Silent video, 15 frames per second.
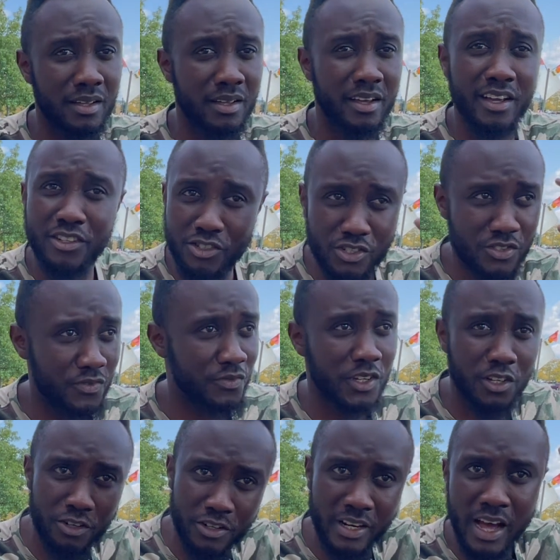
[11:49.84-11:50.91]
and just
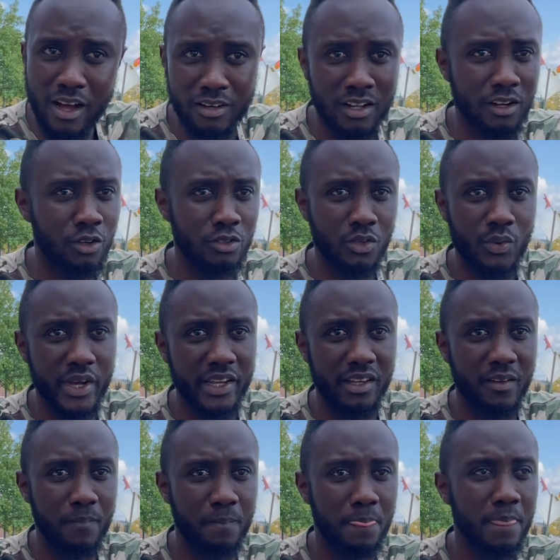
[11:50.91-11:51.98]
figure it out along the way.
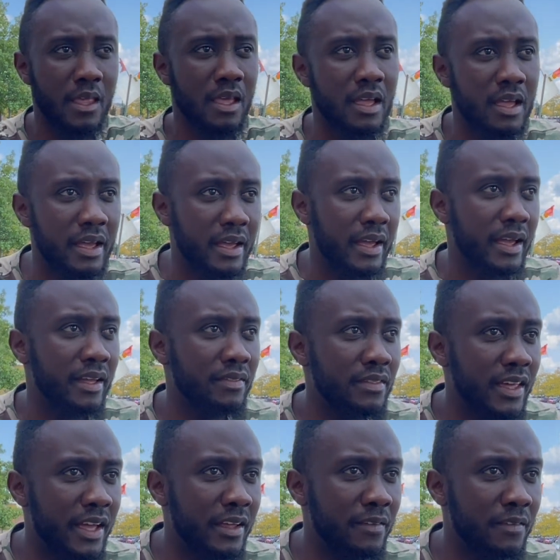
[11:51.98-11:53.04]
And
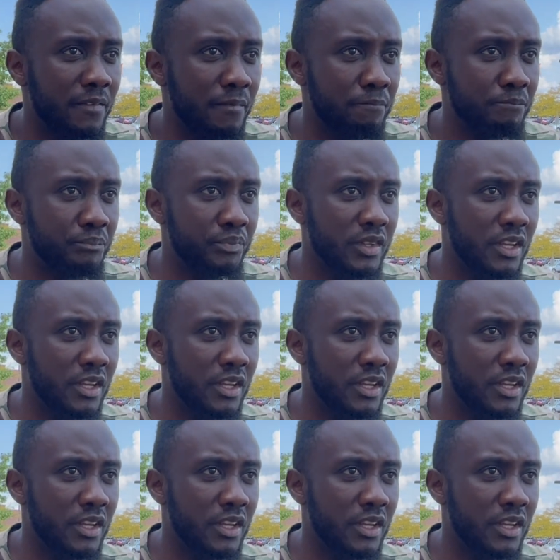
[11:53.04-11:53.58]
then